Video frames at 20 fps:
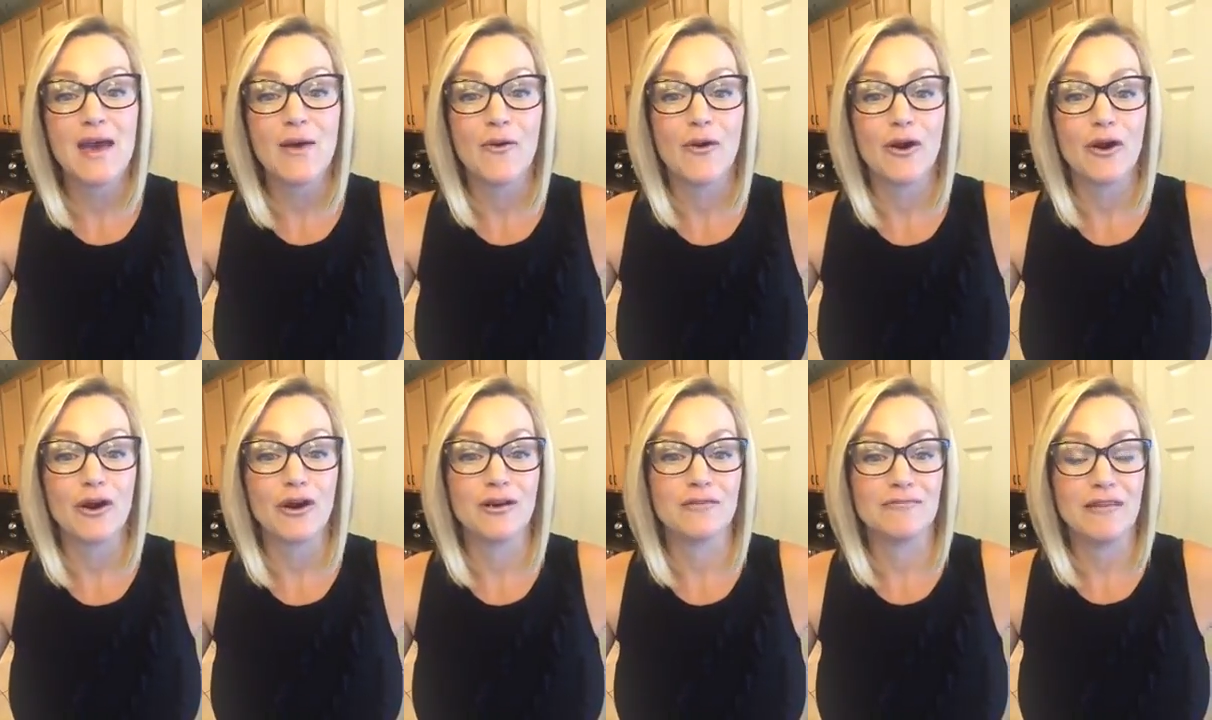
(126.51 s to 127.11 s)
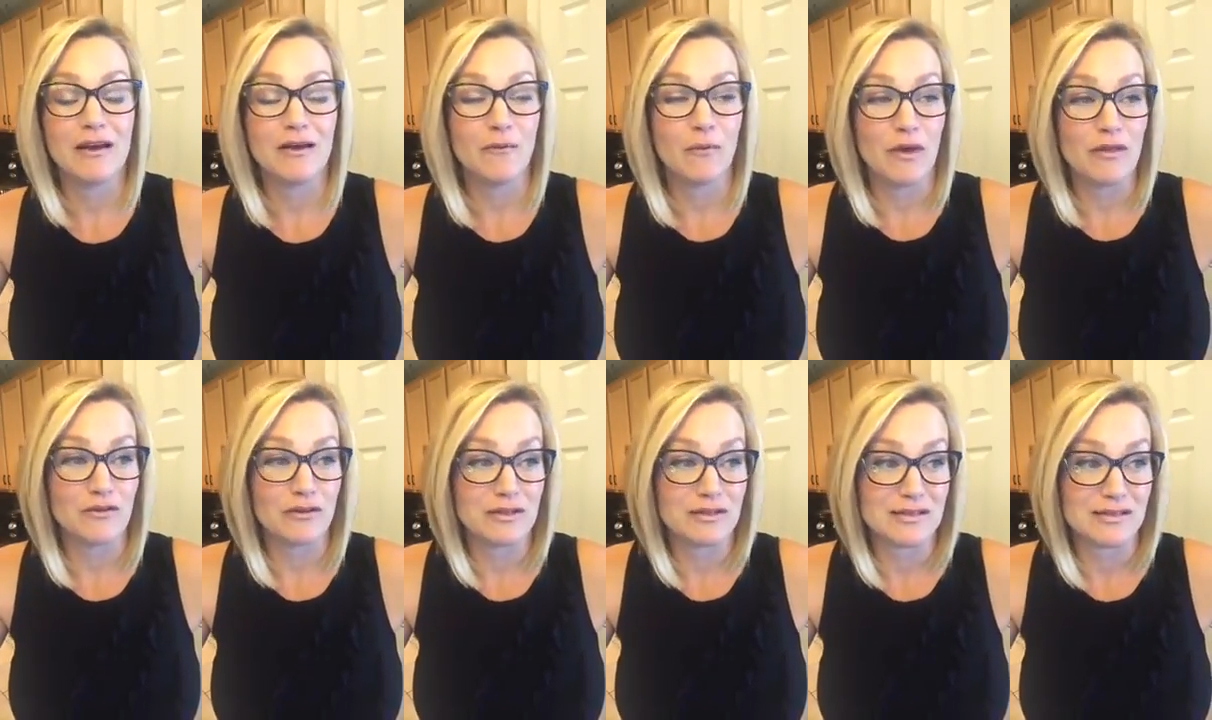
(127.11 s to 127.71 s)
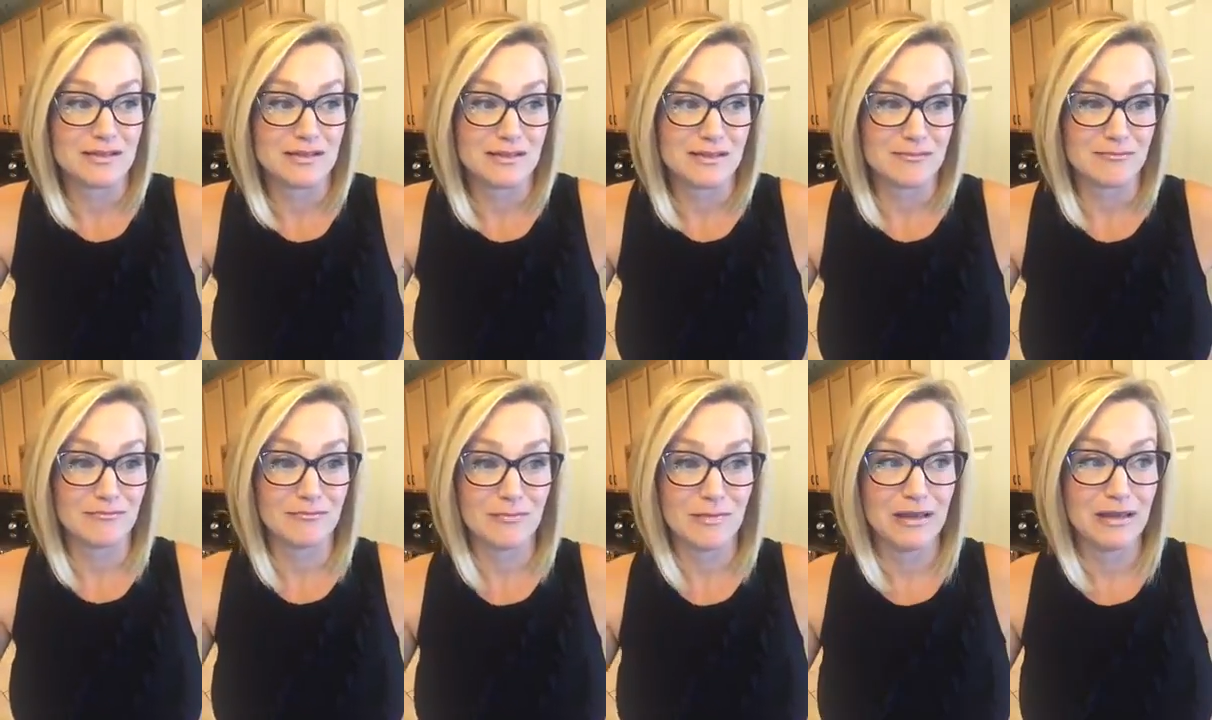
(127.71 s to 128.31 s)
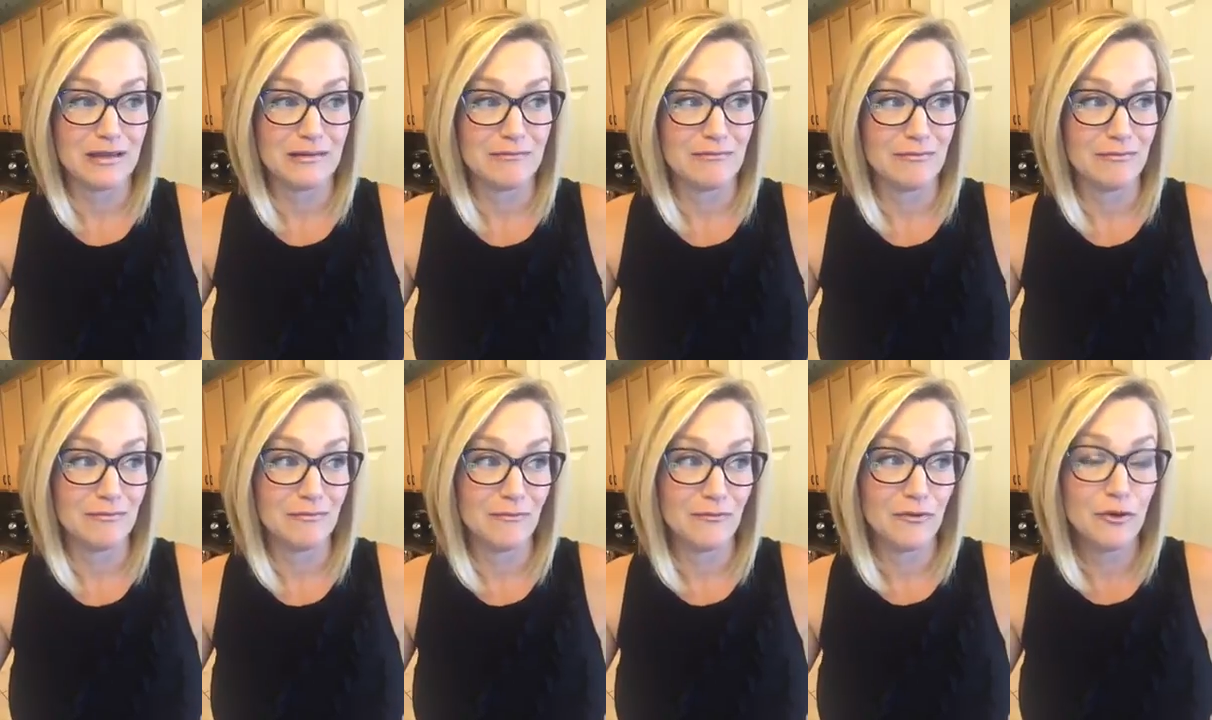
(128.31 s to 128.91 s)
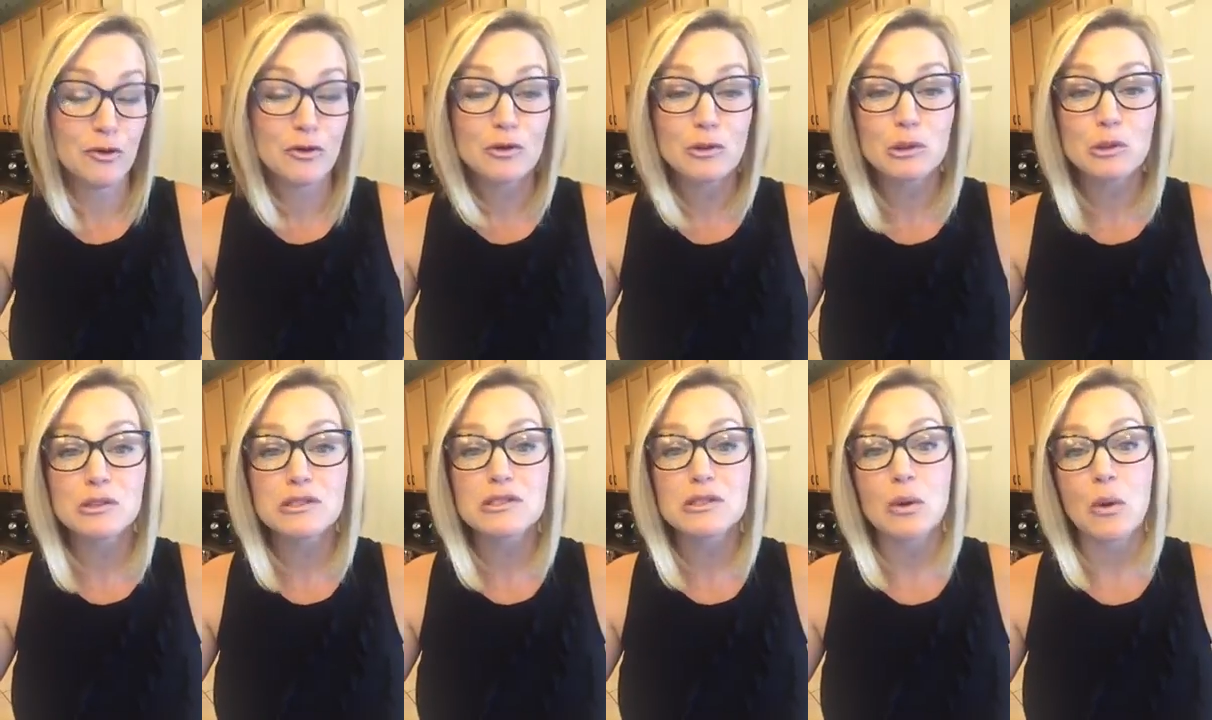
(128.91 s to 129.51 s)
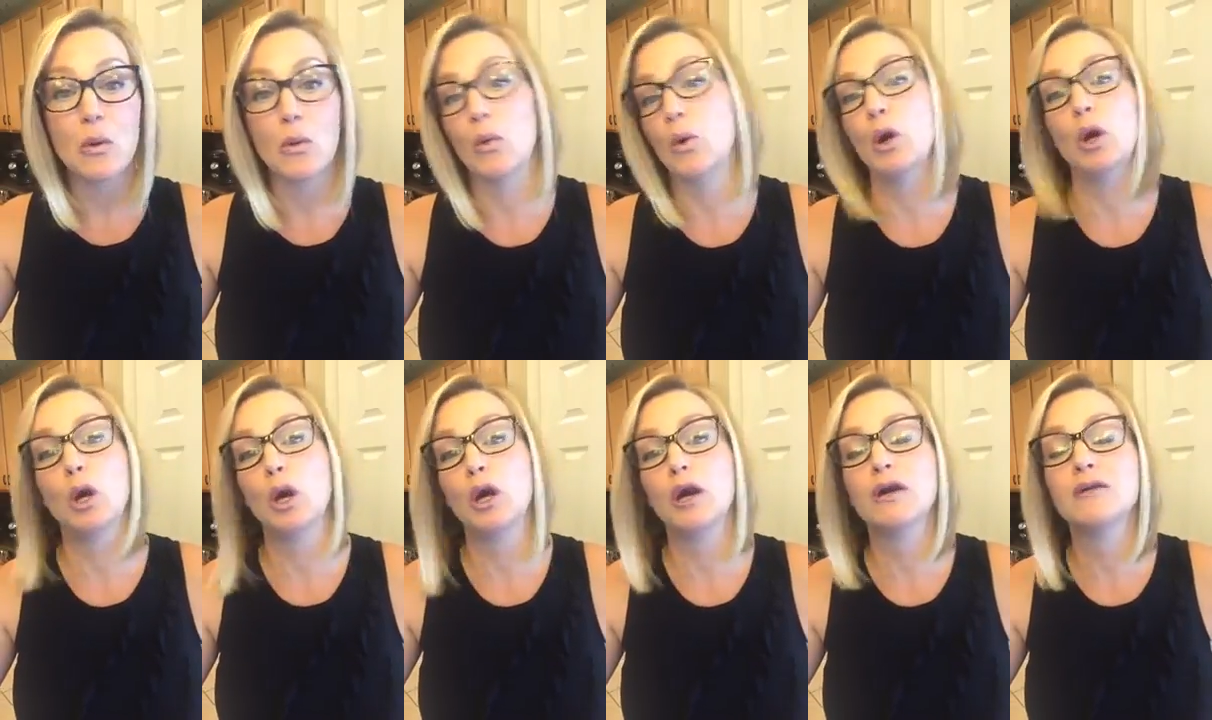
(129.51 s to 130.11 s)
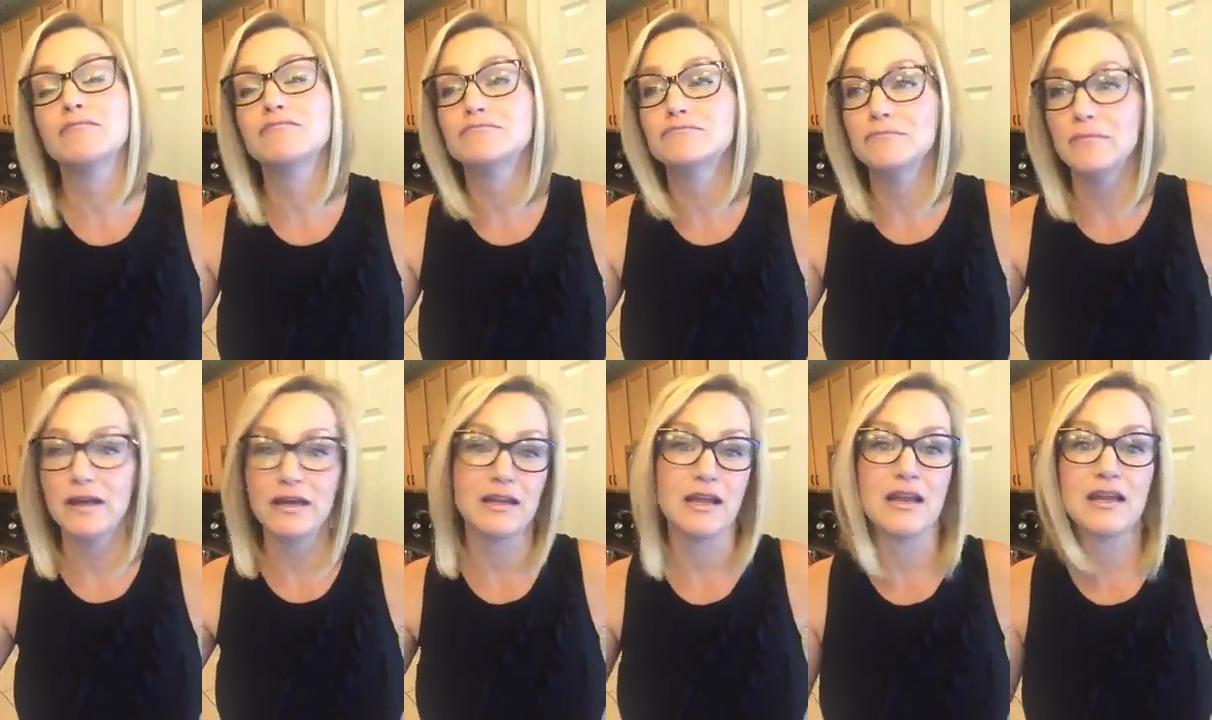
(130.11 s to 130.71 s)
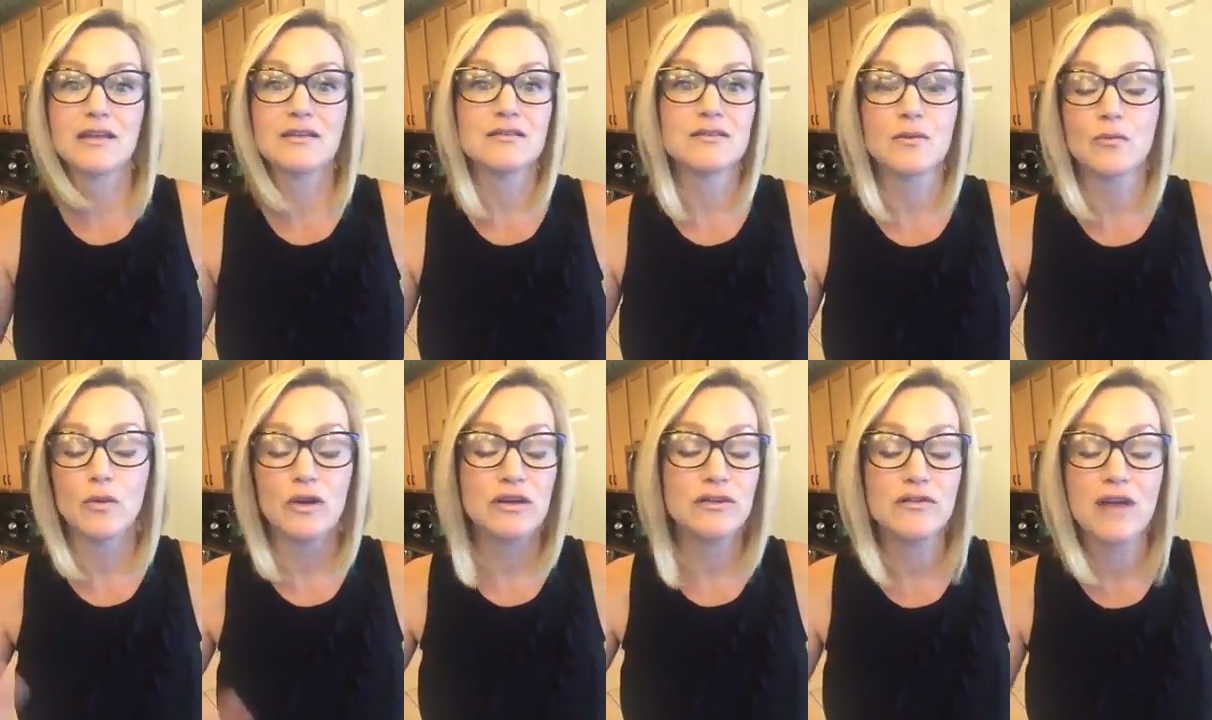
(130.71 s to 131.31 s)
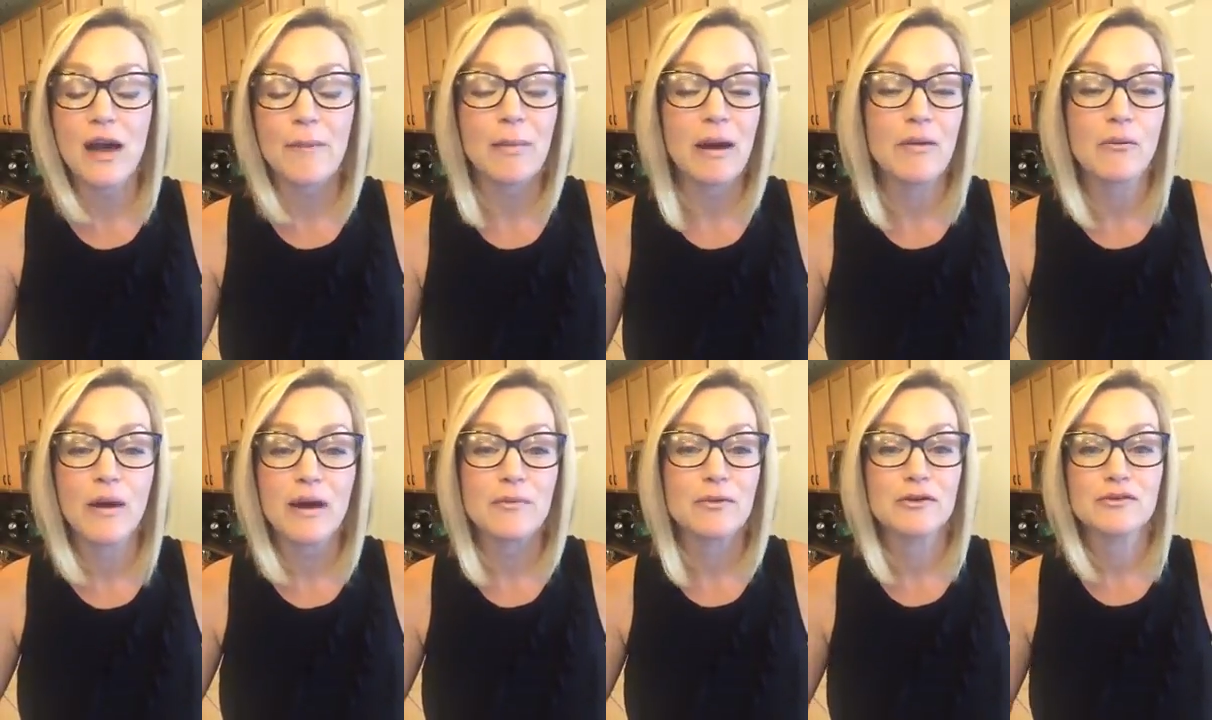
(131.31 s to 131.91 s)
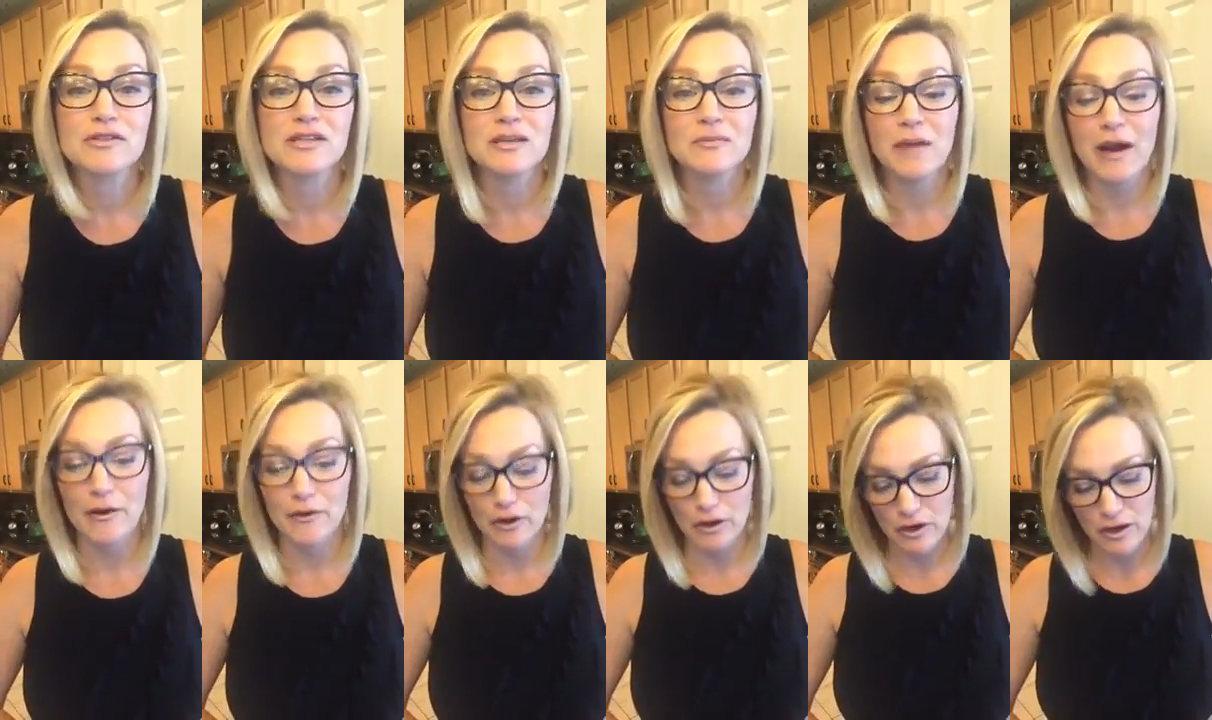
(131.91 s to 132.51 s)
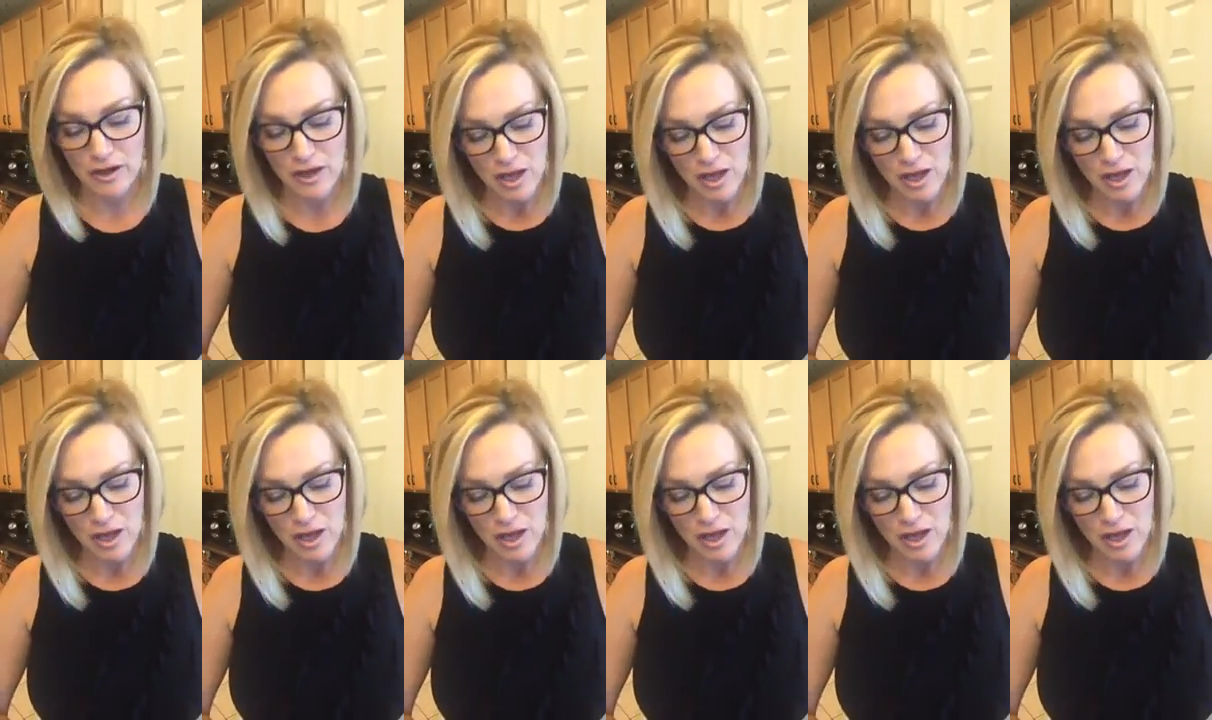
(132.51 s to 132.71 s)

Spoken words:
or whether it's in foods or in any, we do not buy whey protein powder.